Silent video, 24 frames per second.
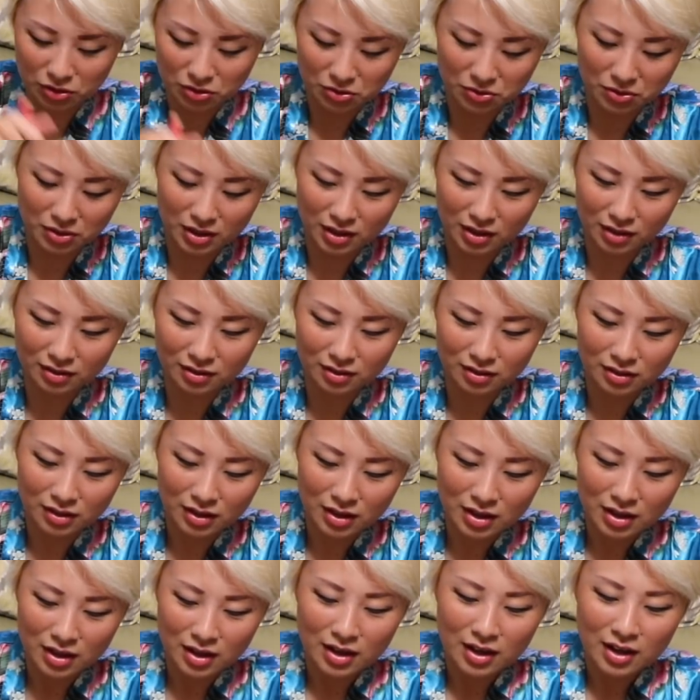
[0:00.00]
do this,
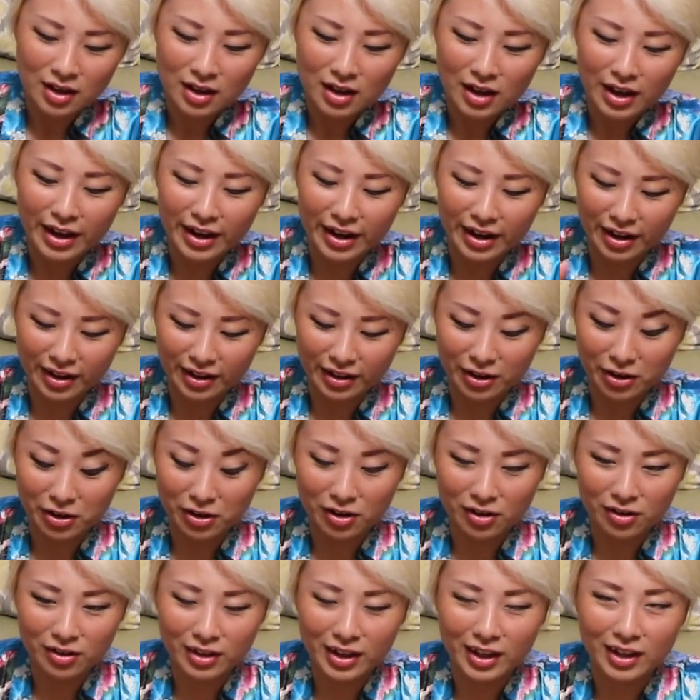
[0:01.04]
and then they're
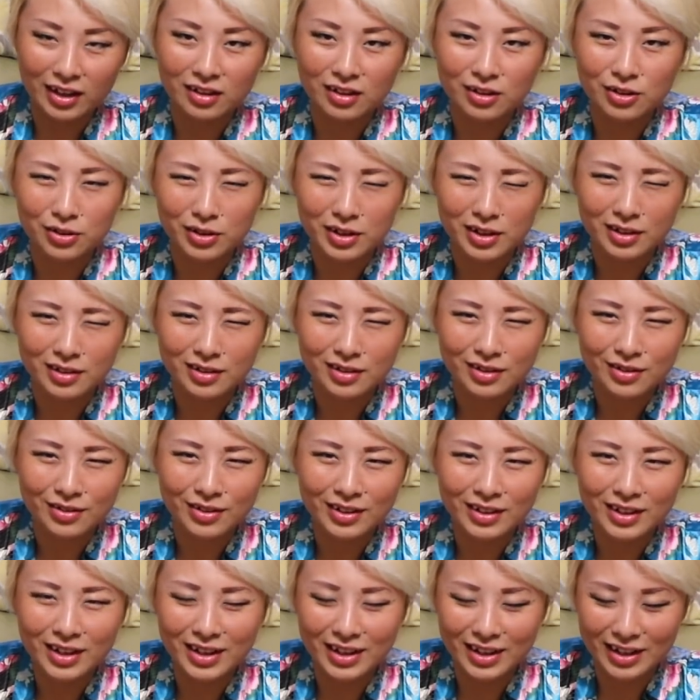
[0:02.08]
all like little kids doing
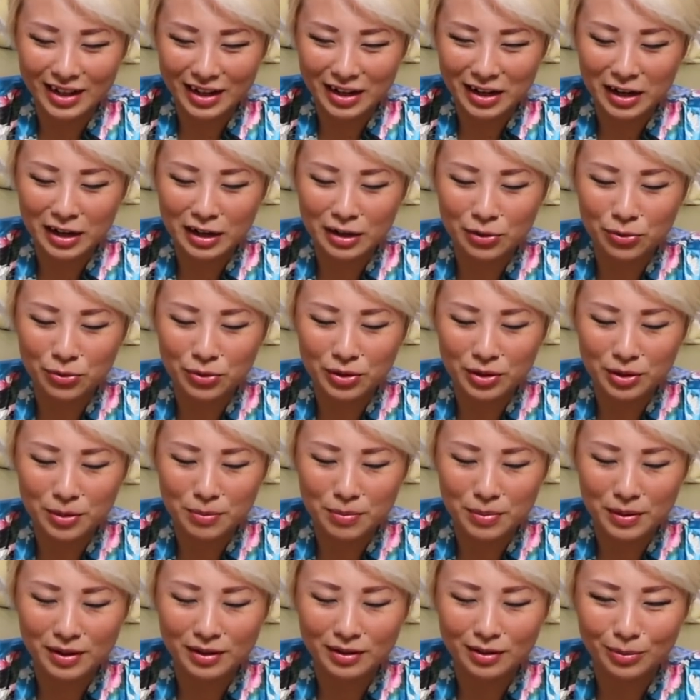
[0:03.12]
that, it like kind of really
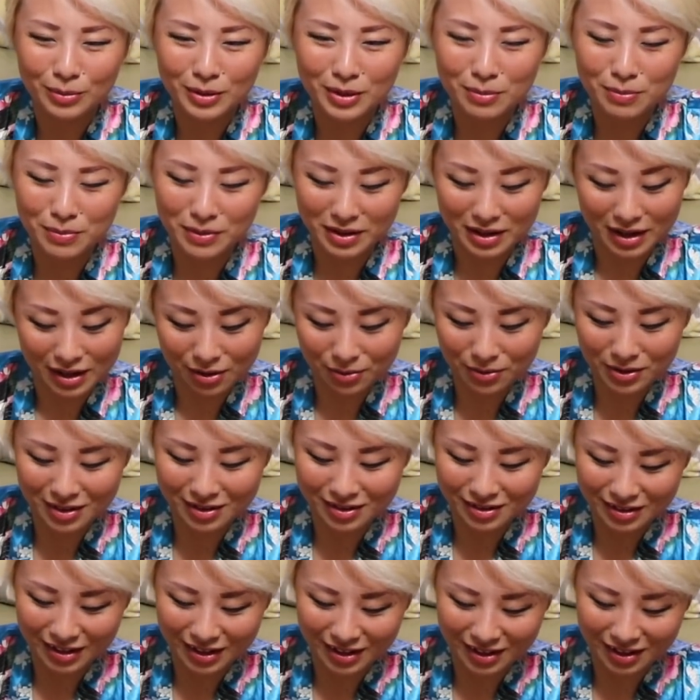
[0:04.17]
bugs me, but I don't want to
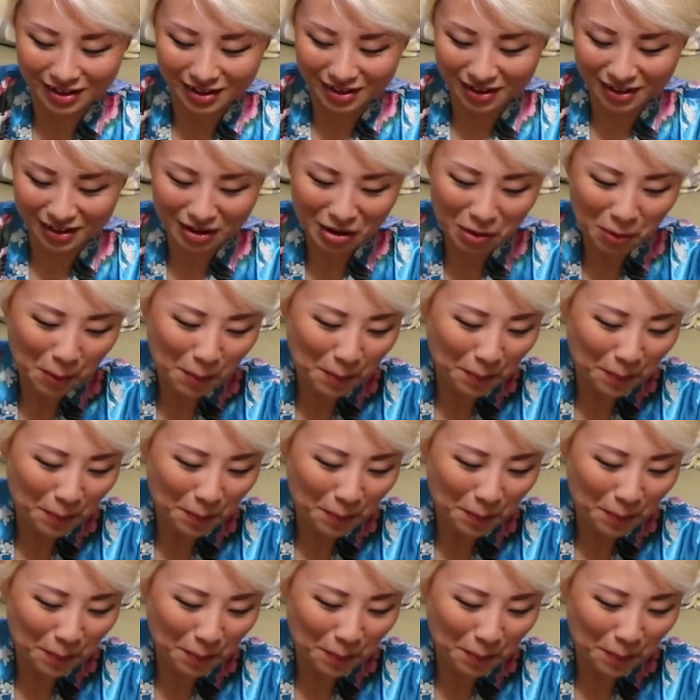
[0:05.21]
say anything.